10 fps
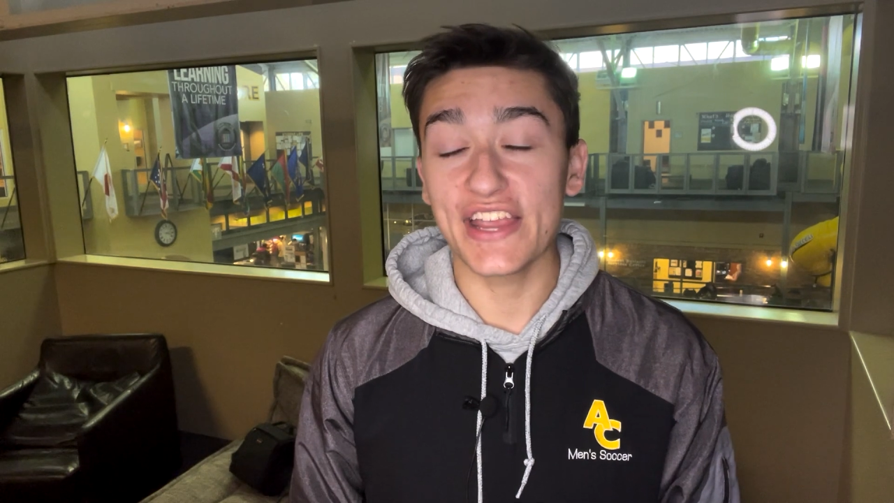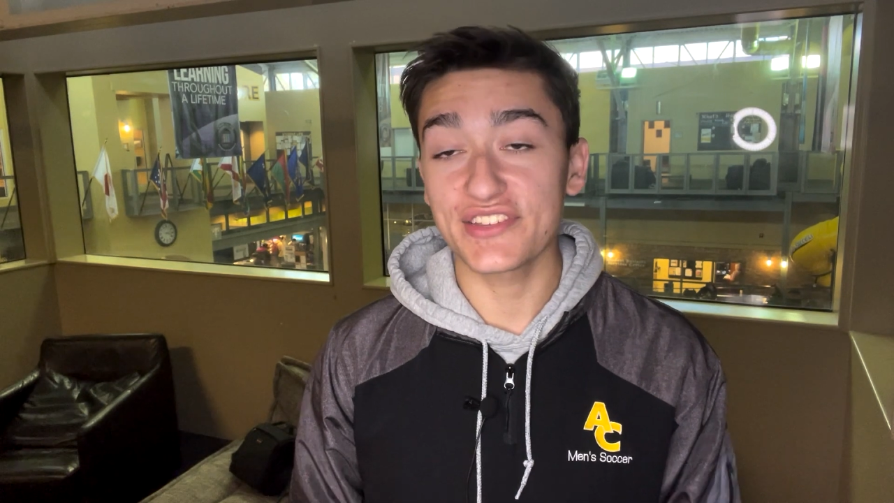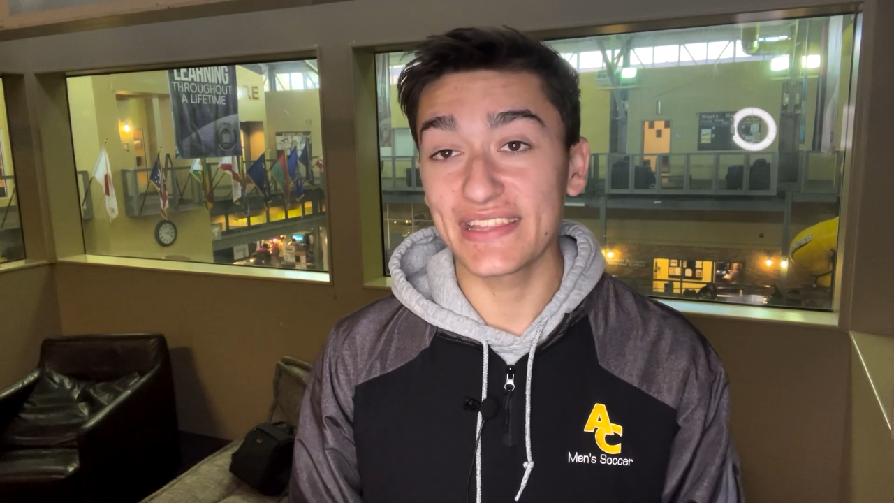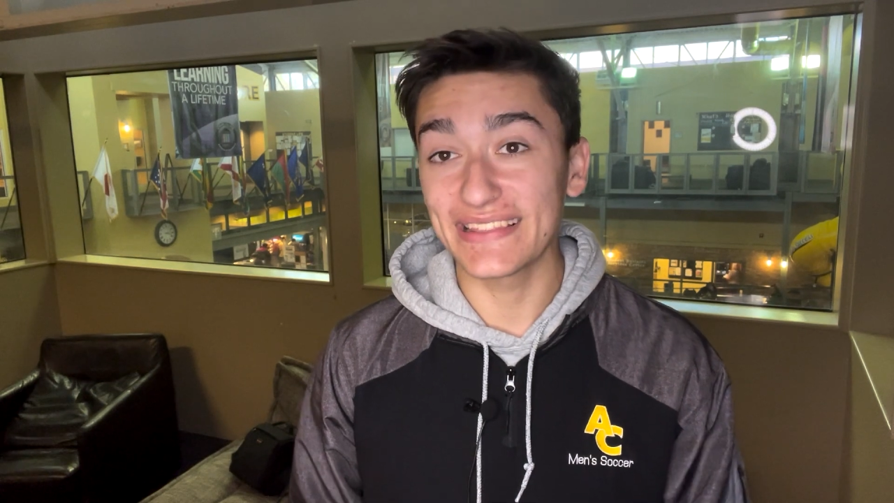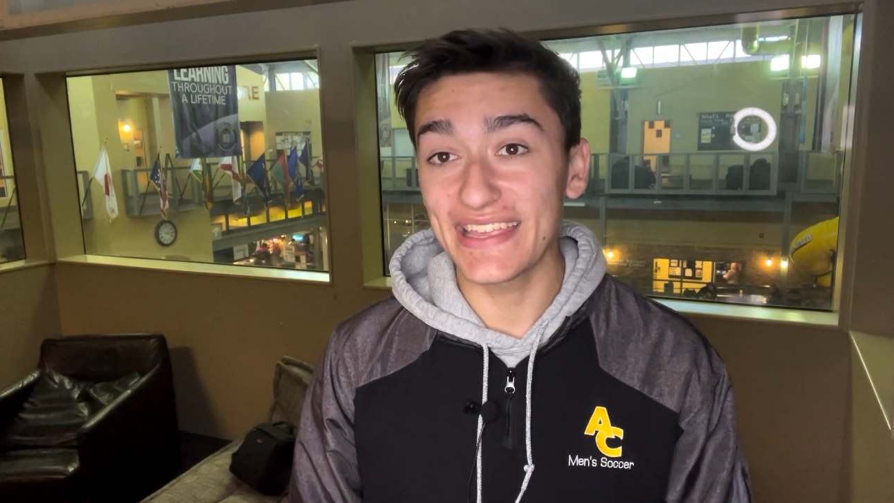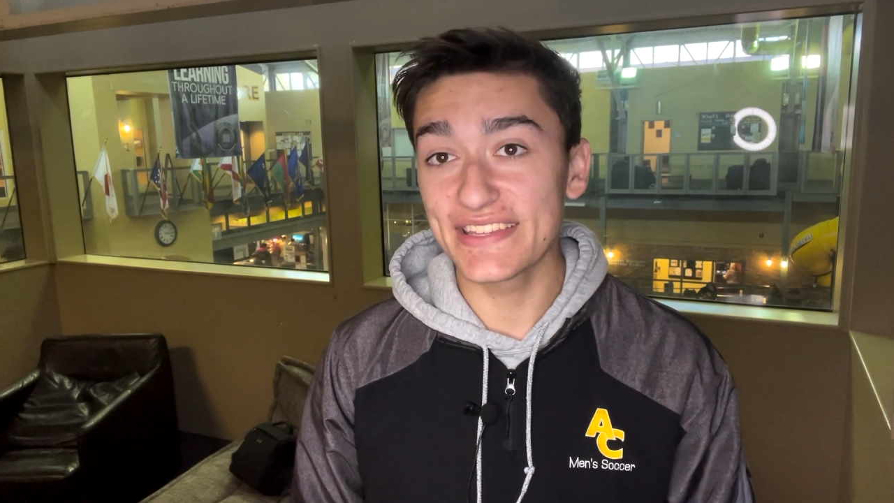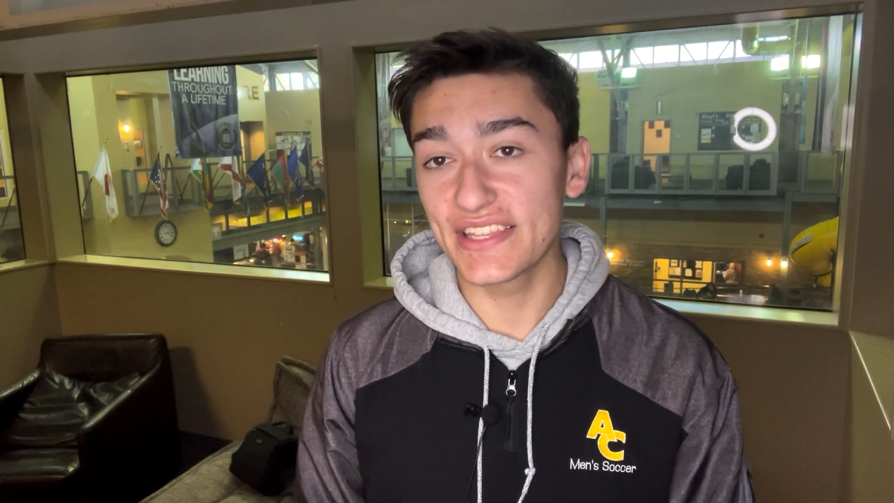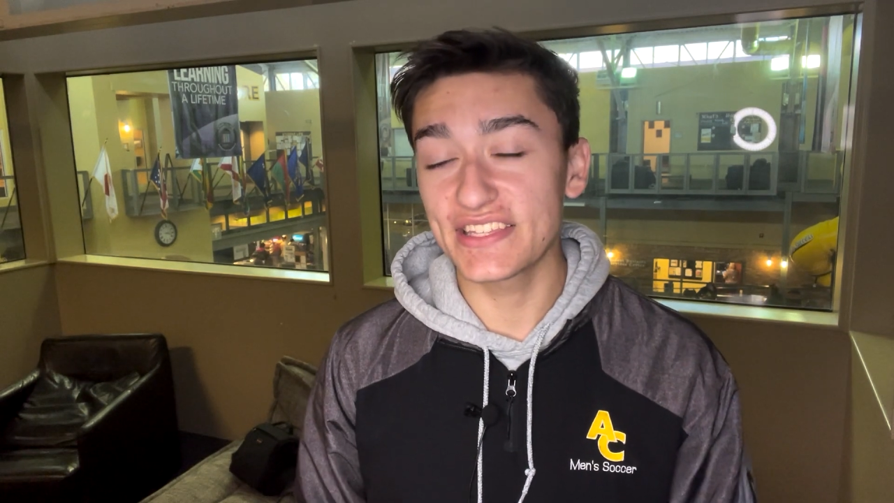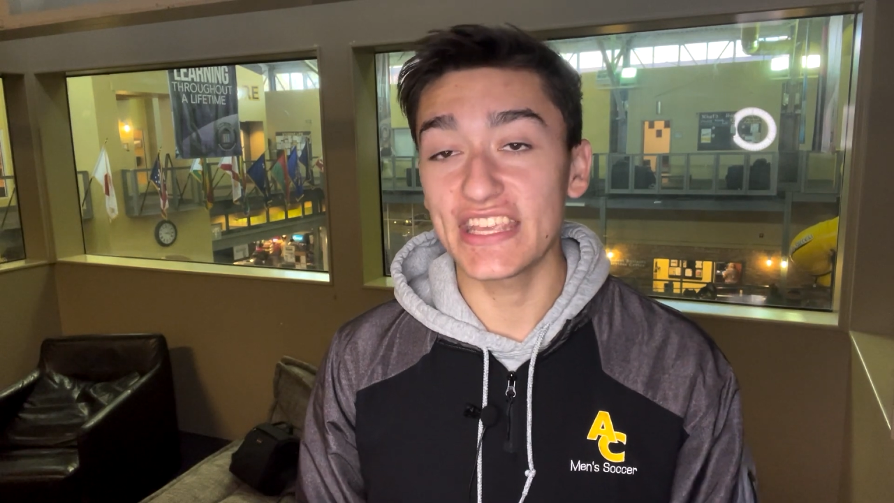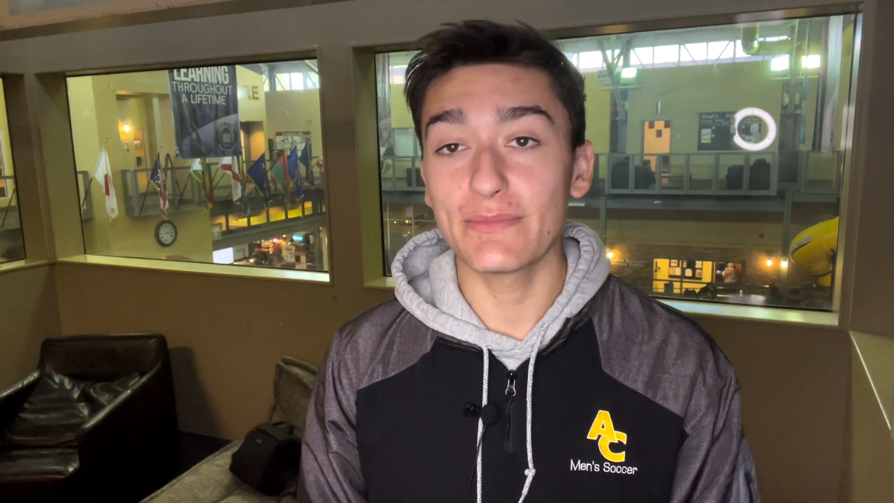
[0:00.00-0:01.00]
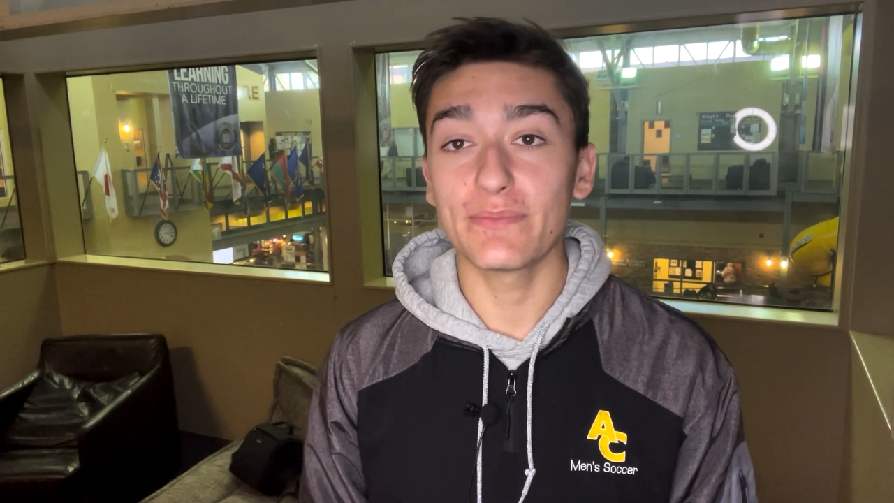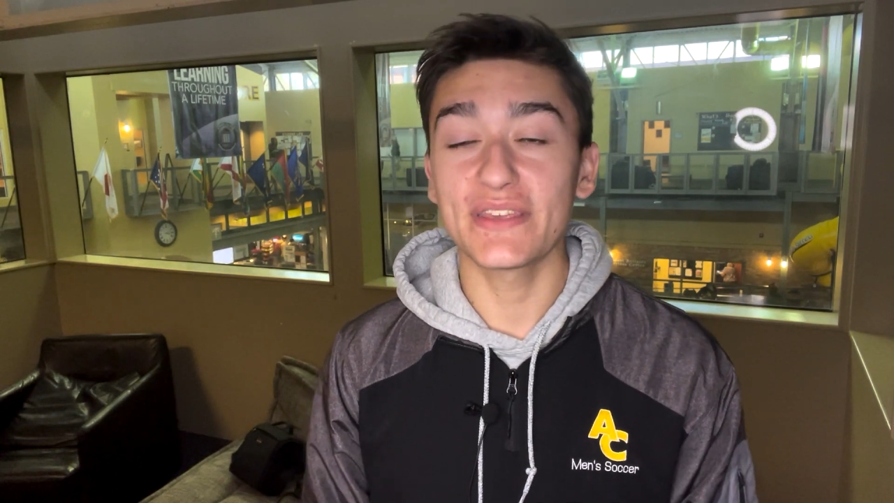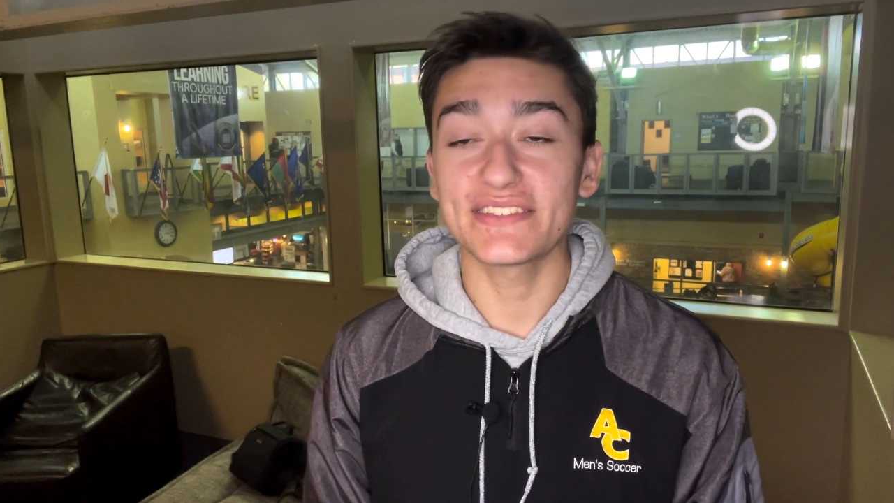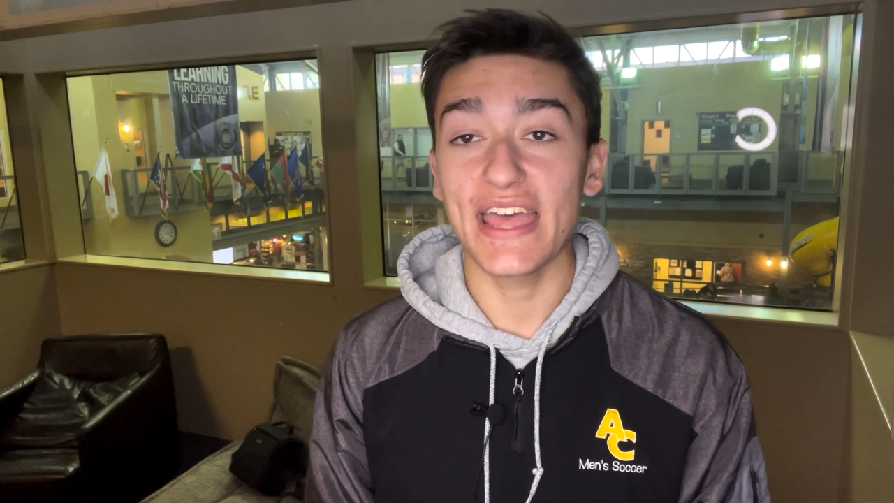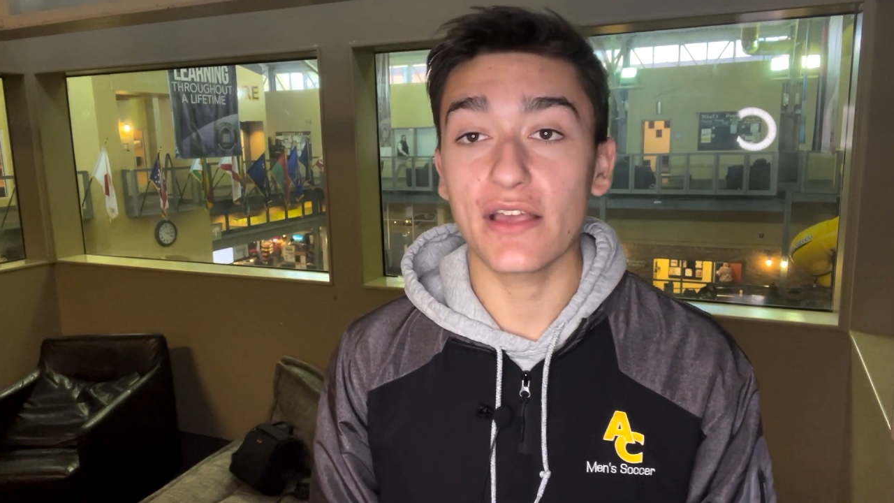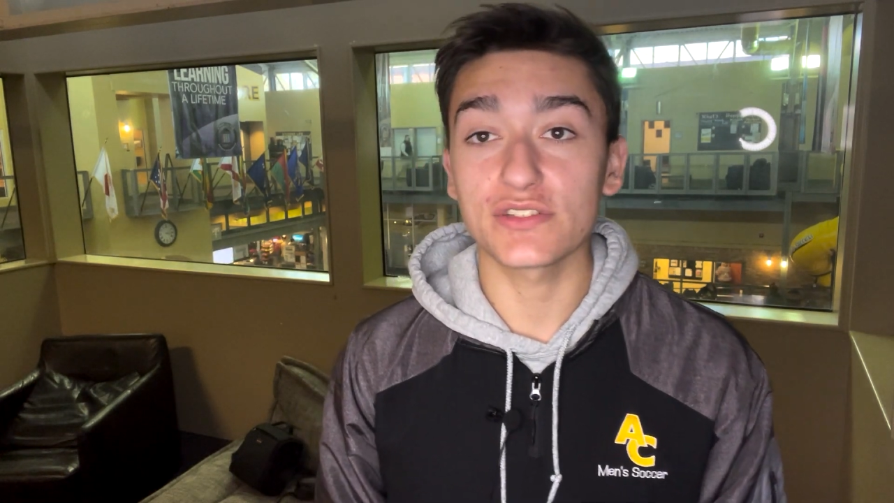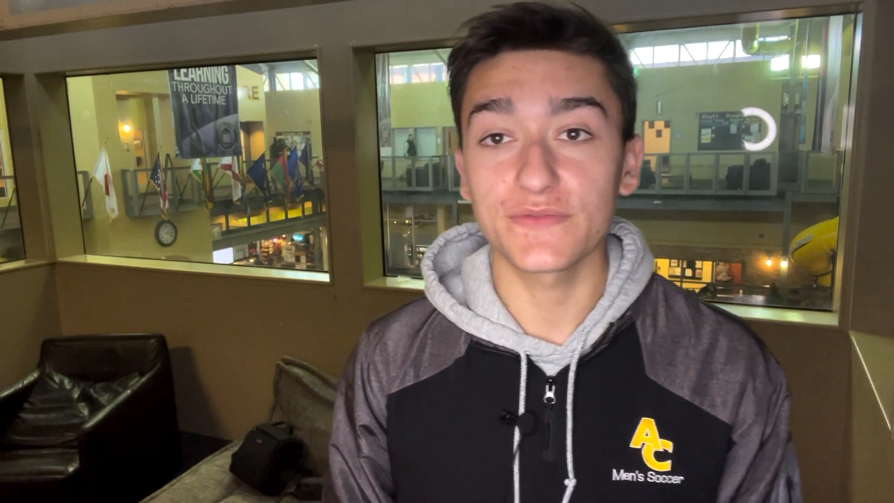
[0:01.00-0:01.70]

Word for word: actually leads the team in missed tackles